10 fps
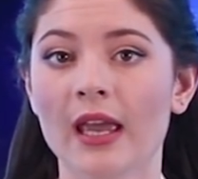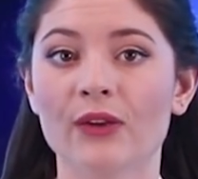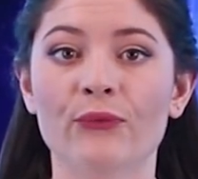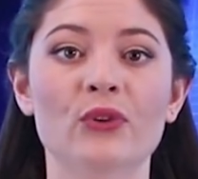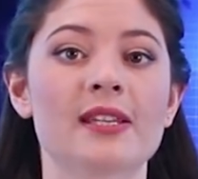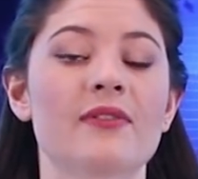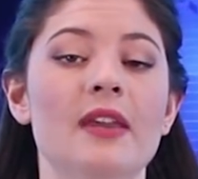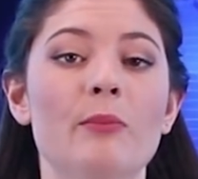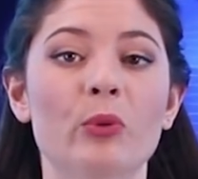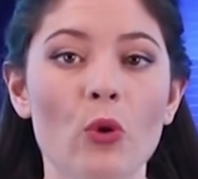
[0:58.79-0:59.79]
Enforcing
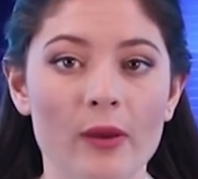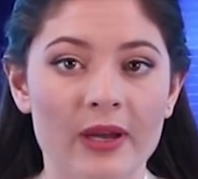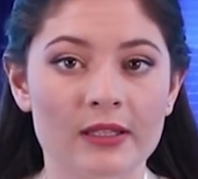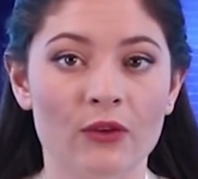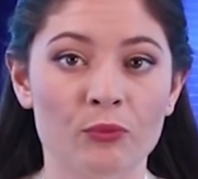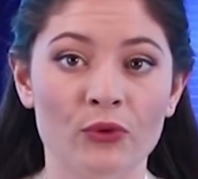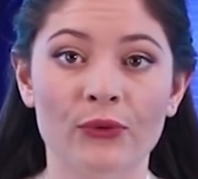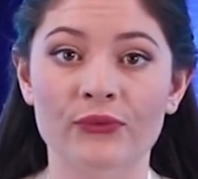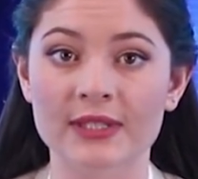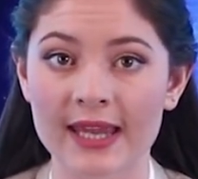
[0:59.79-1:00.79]
the employment of
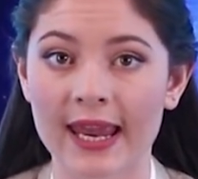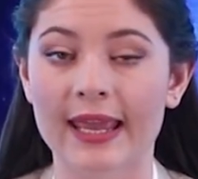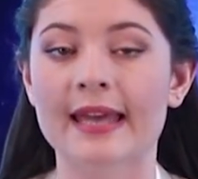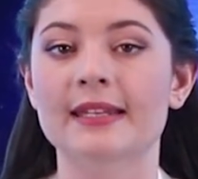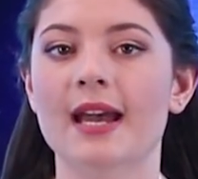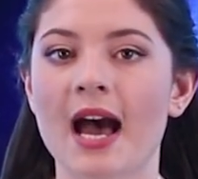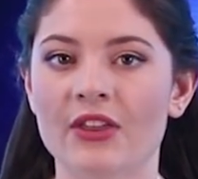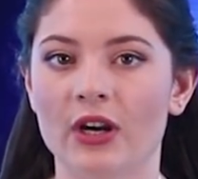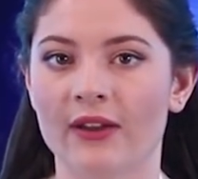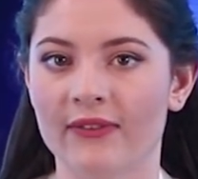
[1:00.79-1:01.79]
proof of stake and
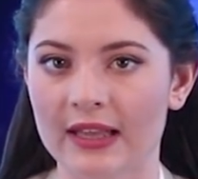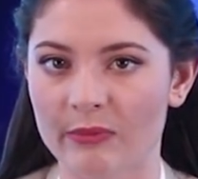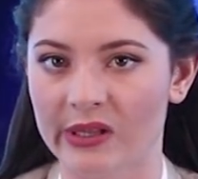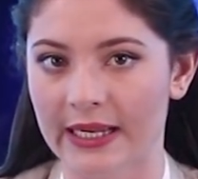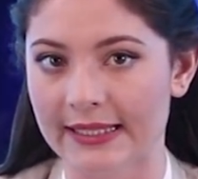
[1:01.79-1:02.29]
other available